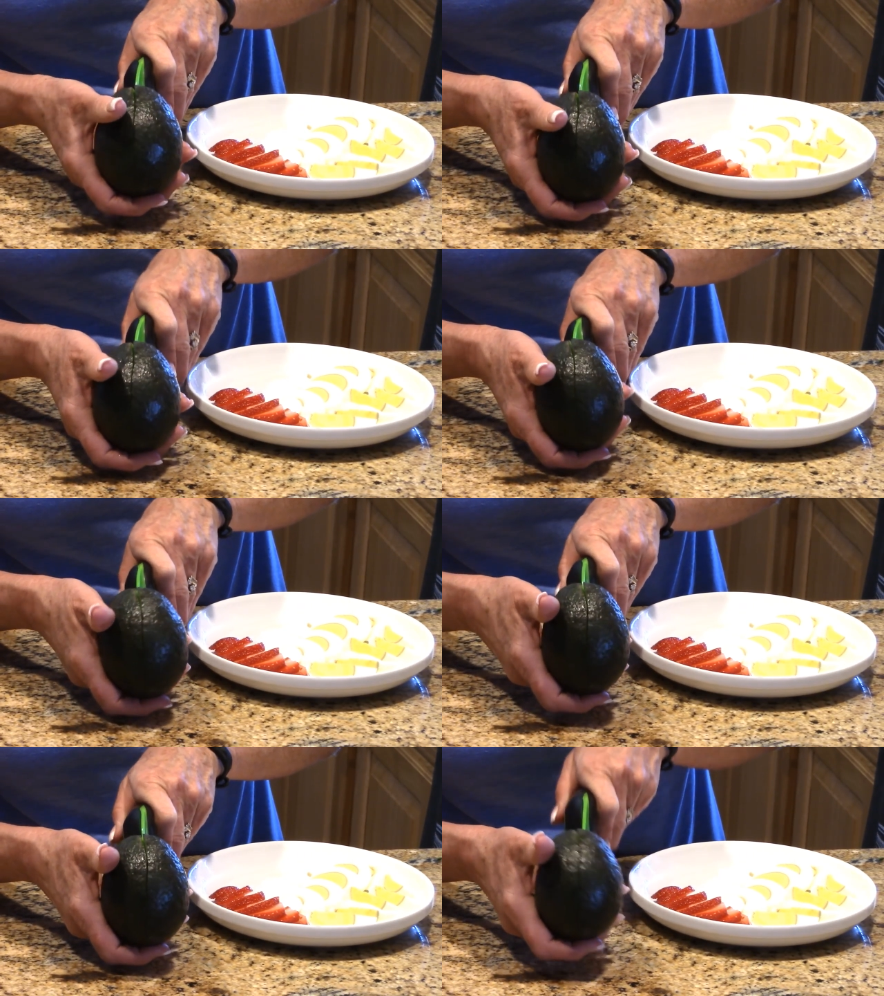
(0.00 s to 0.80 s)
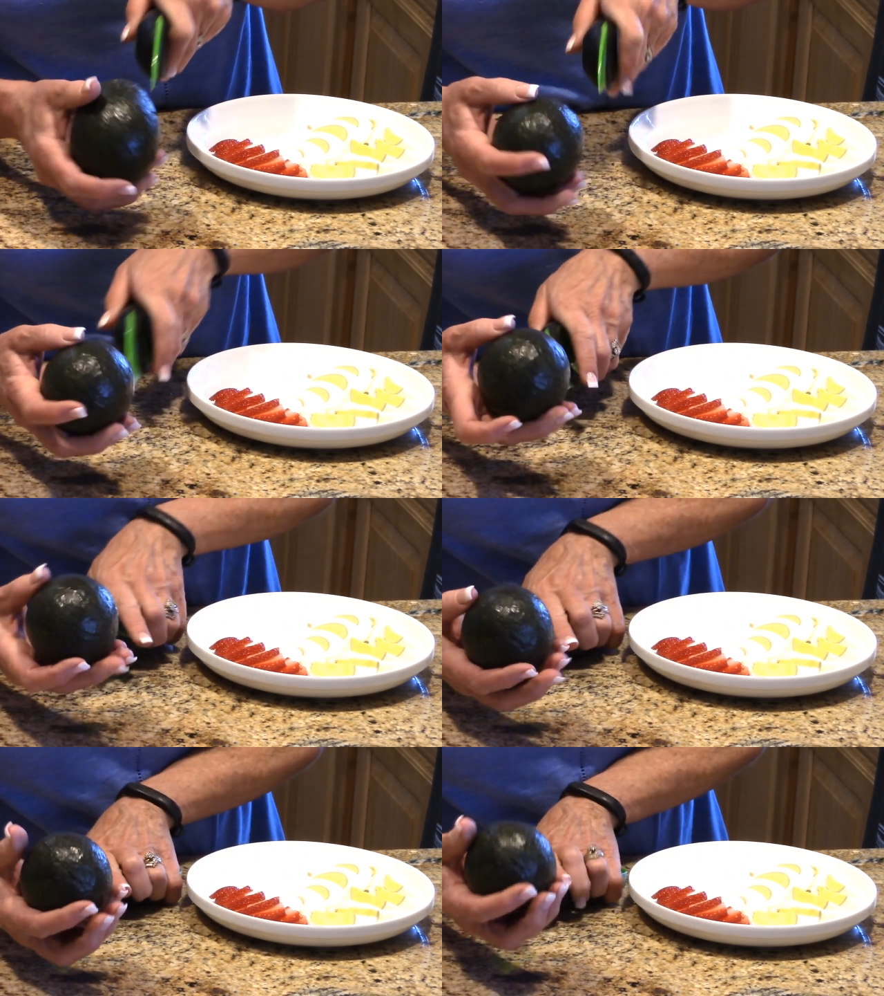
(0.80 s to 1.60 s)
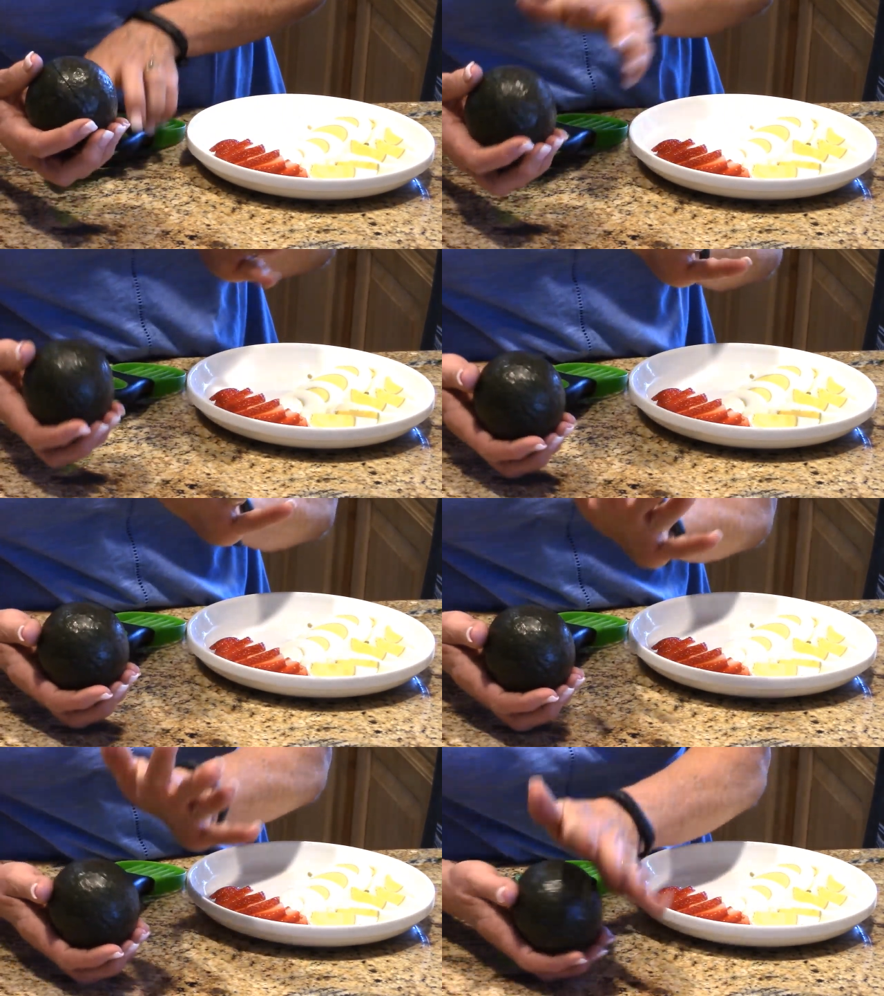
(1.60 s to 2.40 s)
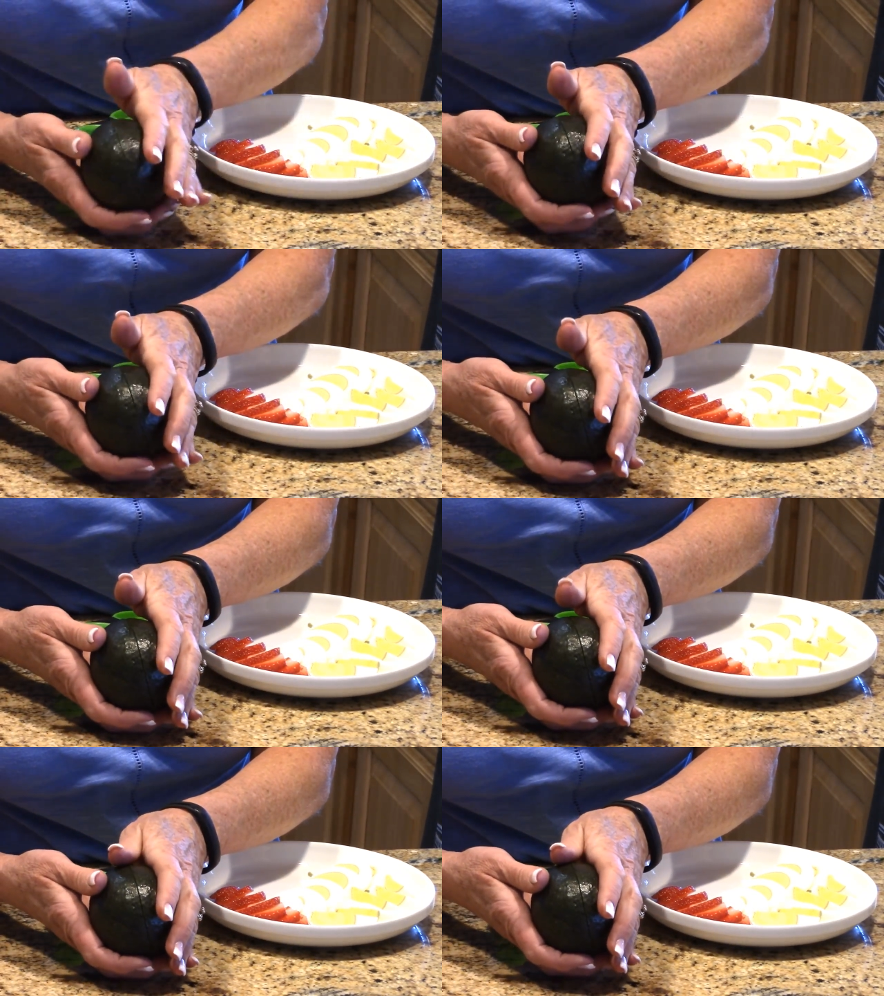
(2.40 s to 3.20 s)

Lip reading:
Nobody's mouth can be seen.